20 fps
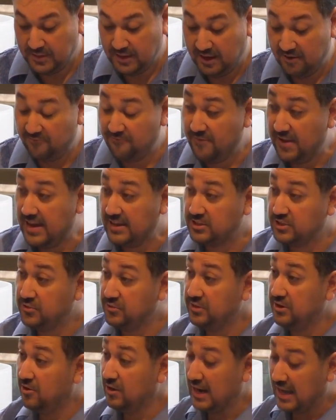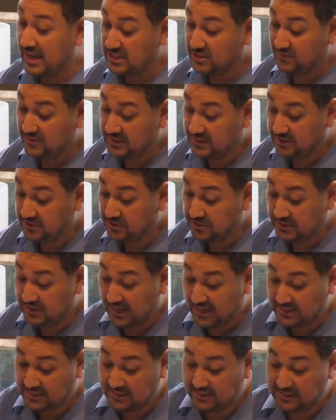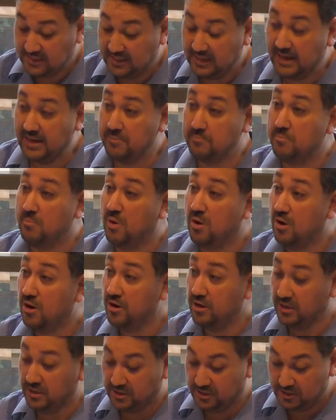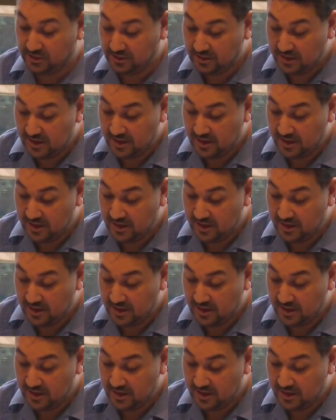In fact, during our last visit to Texas in late March,